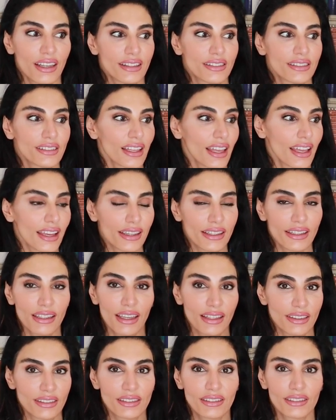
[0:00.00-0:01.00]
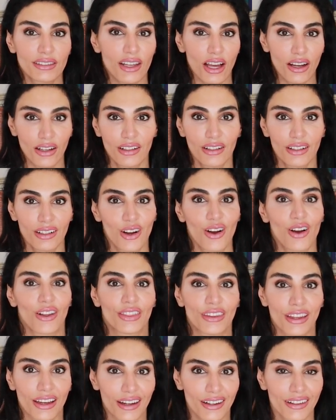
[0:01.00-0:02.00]
it's like it's stuck
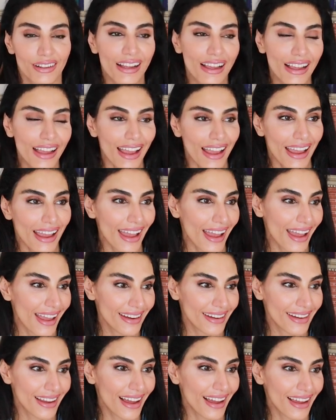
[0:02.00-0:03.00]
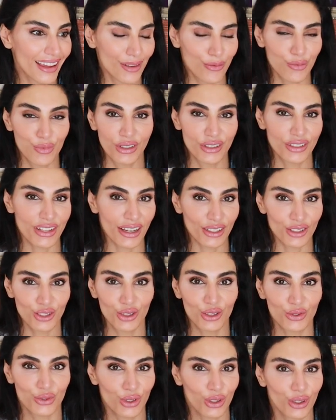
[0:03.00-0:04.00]
on there and it
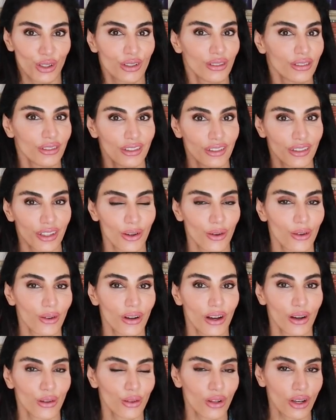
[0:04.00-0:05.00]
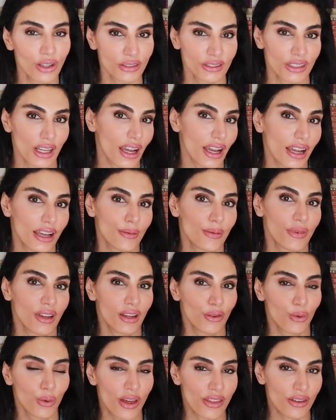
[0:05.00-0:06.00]
protects you for you know a long time
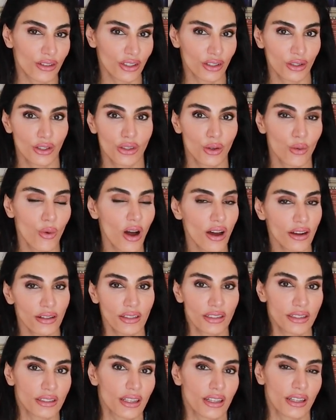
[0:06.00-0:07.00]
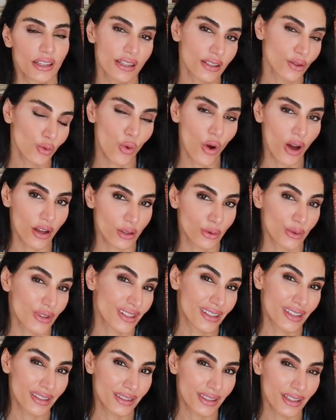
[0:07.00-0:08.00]
whether you're in the water it, it is water
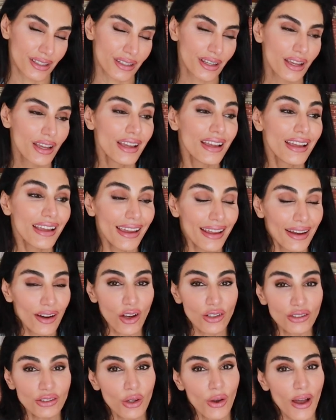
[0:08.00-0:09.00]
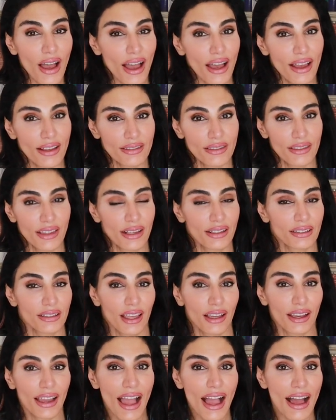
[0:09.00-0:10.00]
resistant it also has things
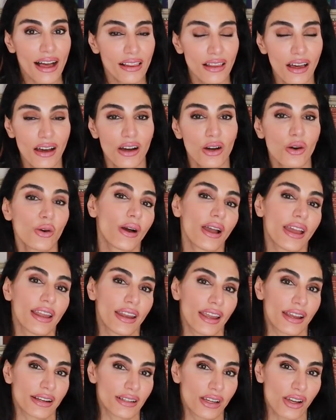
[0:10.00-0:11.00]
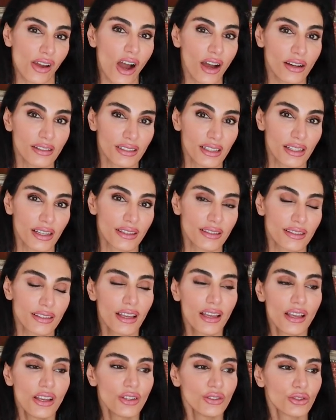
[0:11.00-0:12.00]
like aloe and antioxidants
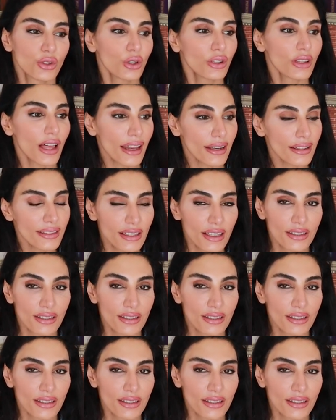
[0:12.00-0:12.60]
so a lot of